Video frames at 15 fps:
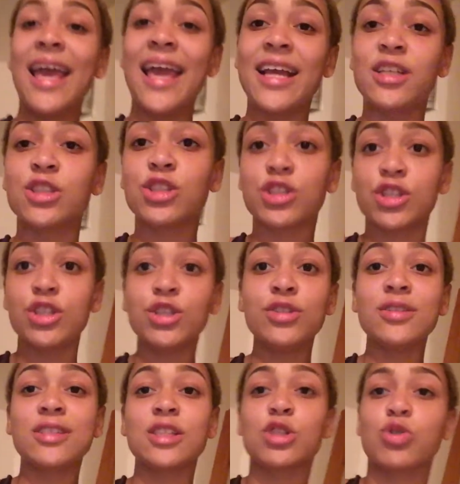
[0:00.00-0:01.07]

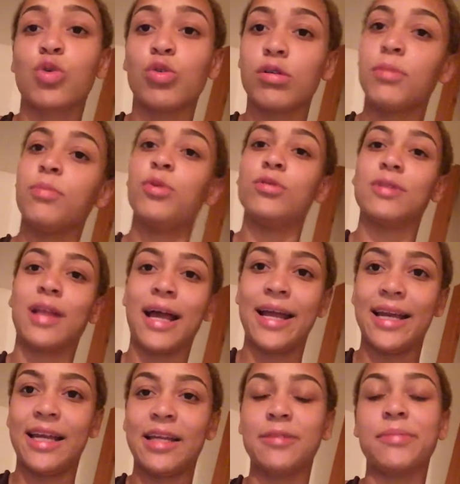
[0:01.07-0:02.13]
Excuse this horrible
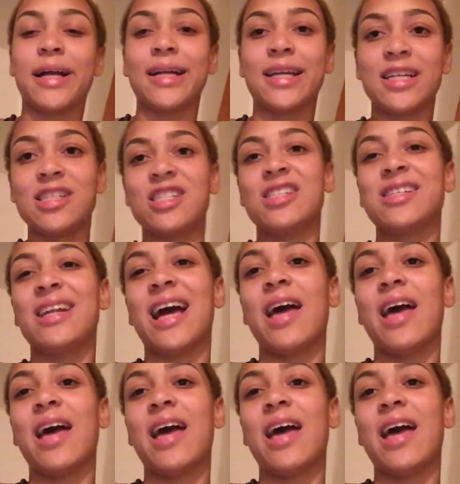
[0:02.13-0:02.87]
lighting in my kitchen.